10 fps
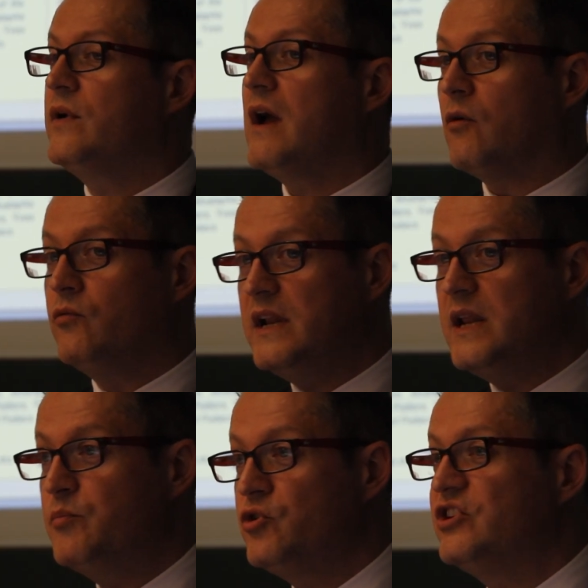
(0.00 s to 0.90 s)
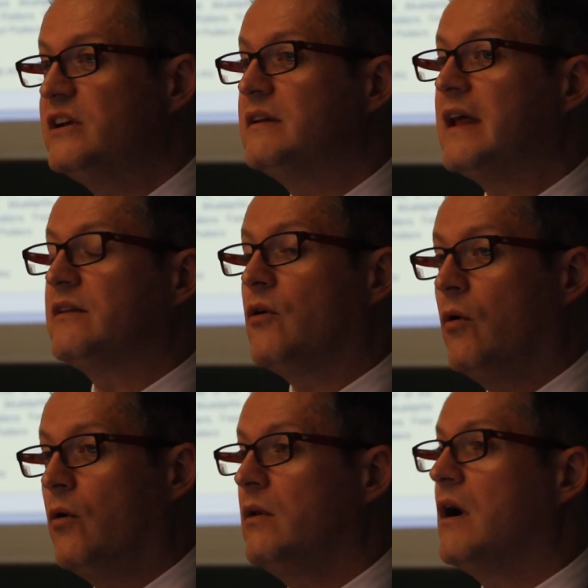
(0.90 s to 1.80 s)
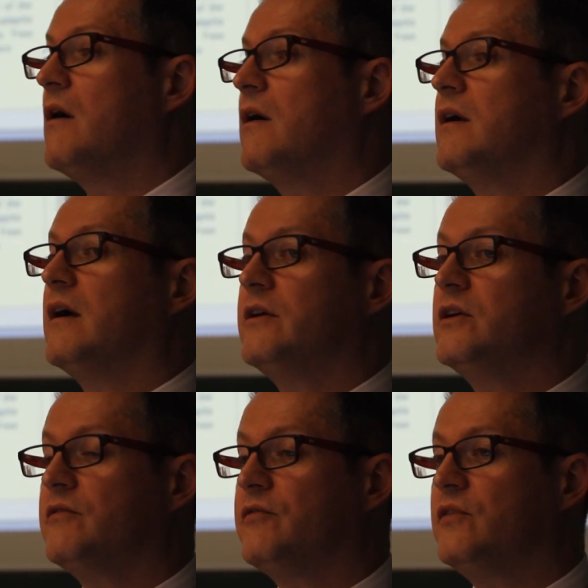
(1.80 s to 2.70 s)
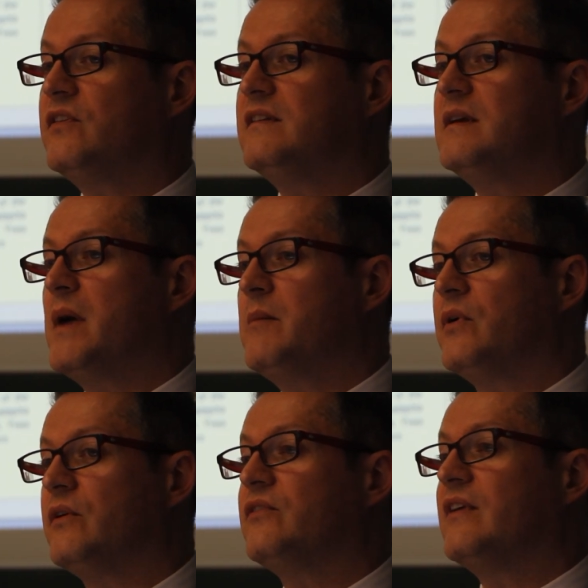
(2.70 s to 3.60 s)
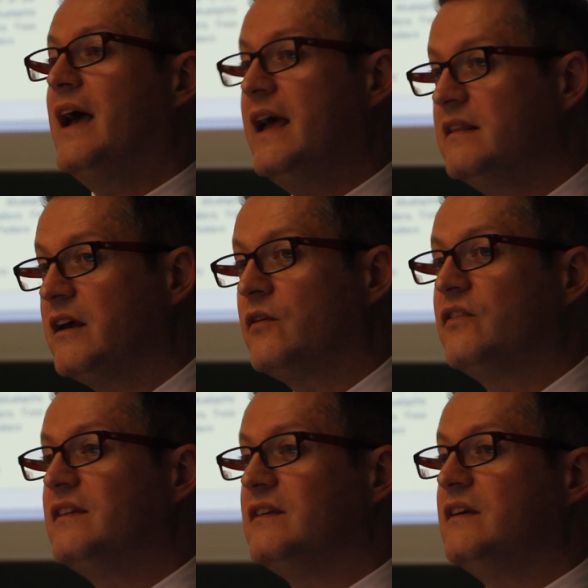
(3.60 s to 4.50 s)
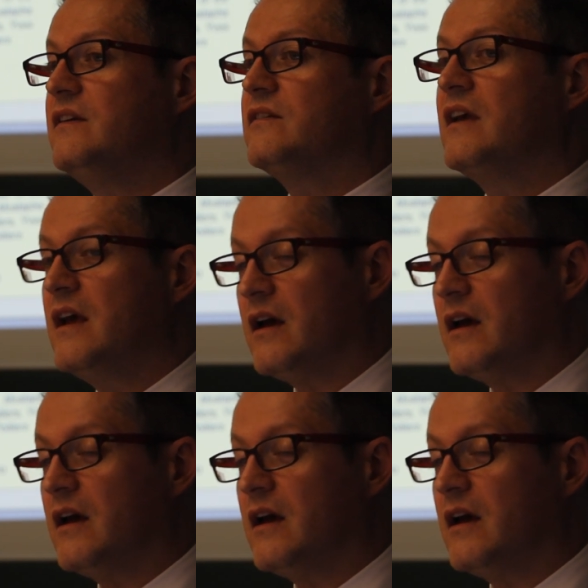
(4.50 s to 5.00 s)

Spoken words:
we are really pushing that all our university members and their cities